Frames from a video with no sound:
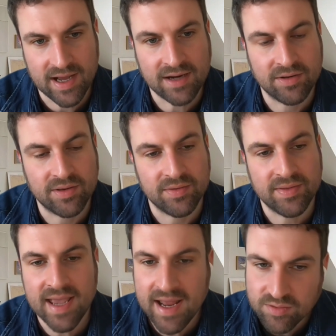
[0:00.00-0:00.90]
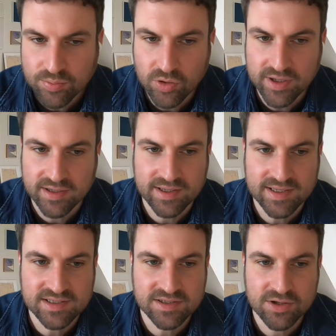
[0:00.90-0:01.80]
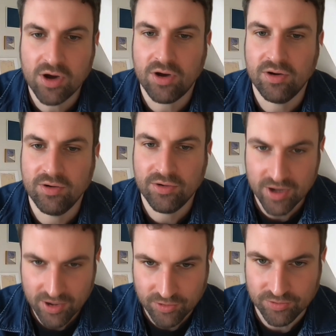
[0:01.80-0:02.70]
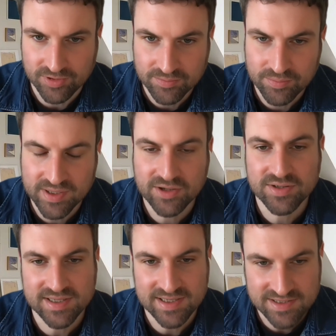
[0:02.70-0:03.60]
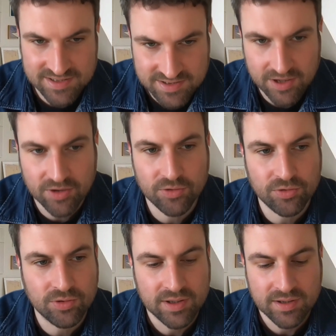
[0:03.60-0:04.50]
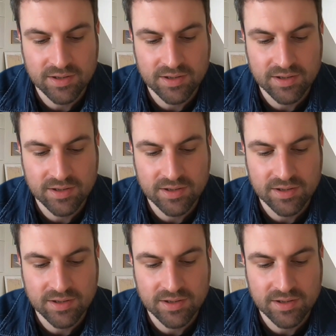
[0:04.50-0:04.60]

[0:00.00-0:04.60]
and that the end point is not known because it is so